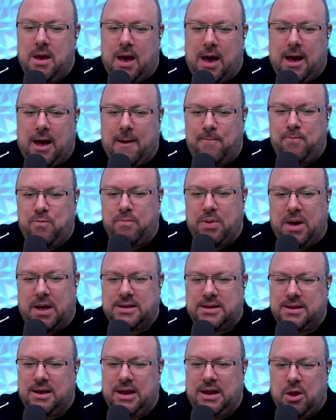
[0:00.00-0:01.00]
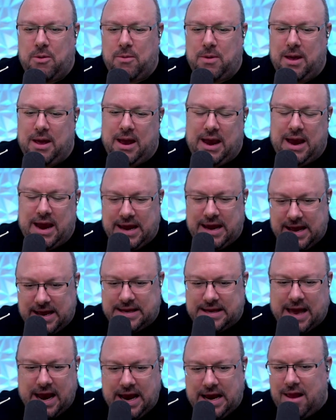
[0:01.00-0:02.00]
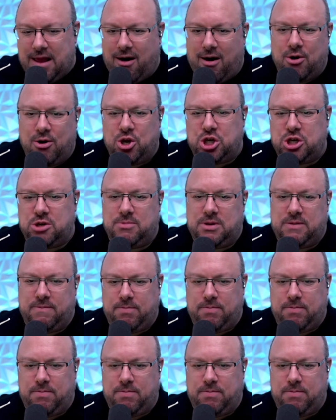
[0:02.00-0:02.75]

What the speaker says: but you know, it is a large